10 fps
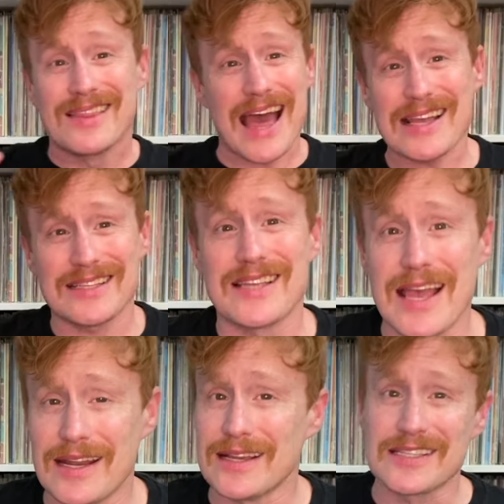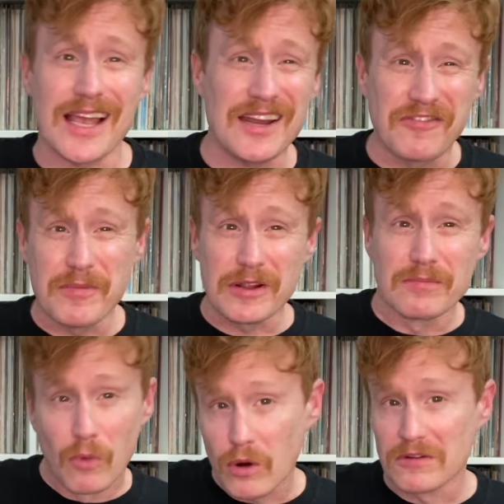That said, aside from their
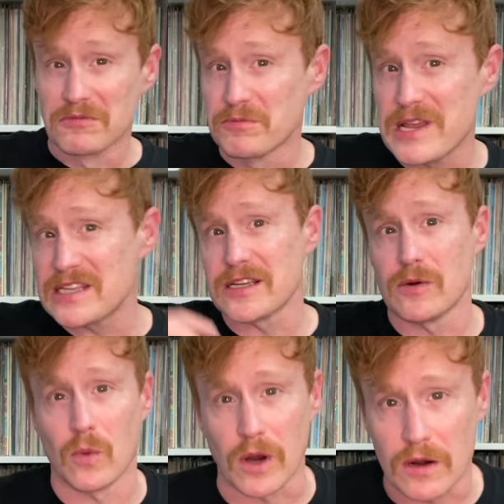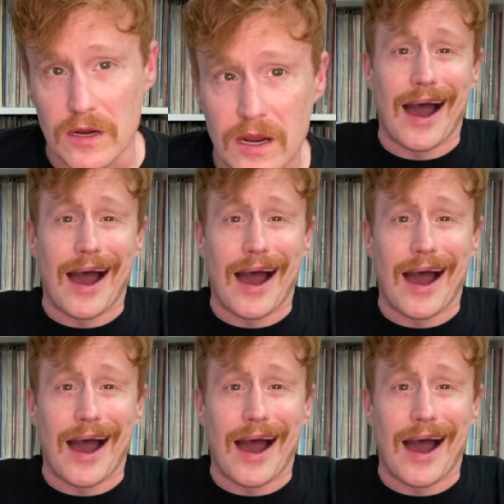more recent work,